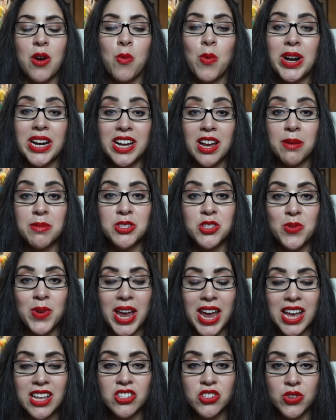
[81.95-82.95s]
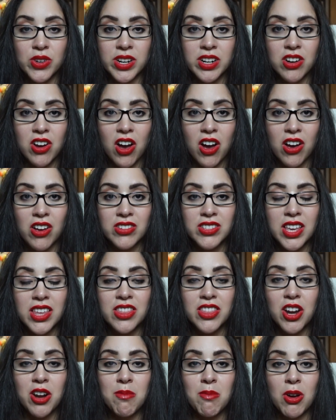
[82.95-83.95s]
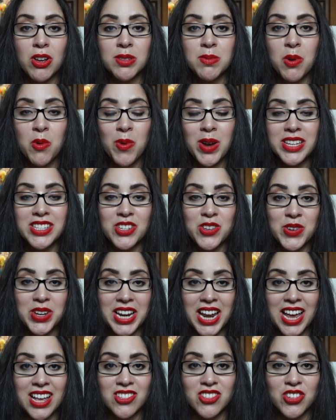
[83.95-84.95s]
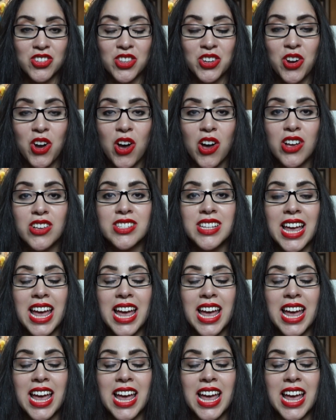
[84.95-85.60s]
When it comes to answering calls, there are multiple ways you can answer the calls,